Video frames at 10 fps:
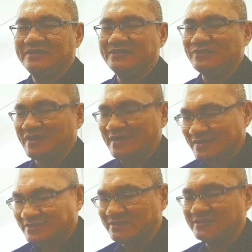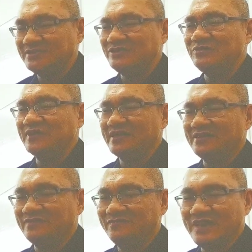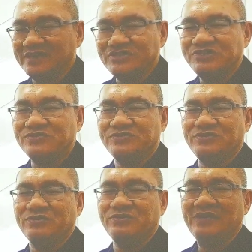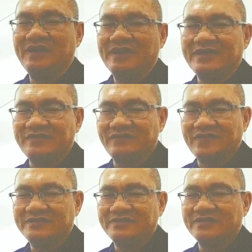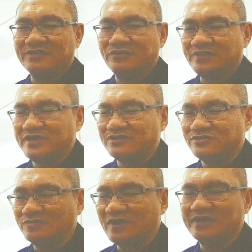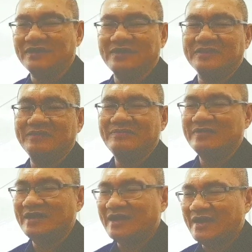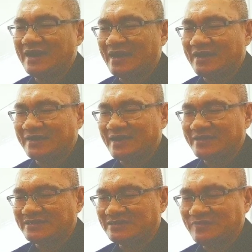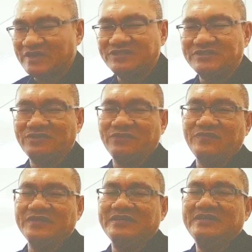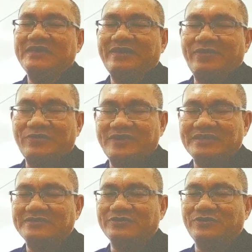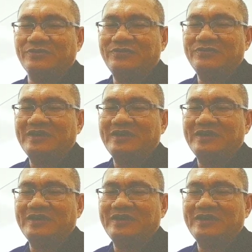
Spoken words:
So at least you can fine-tune your event according to what the anticipation of the audience or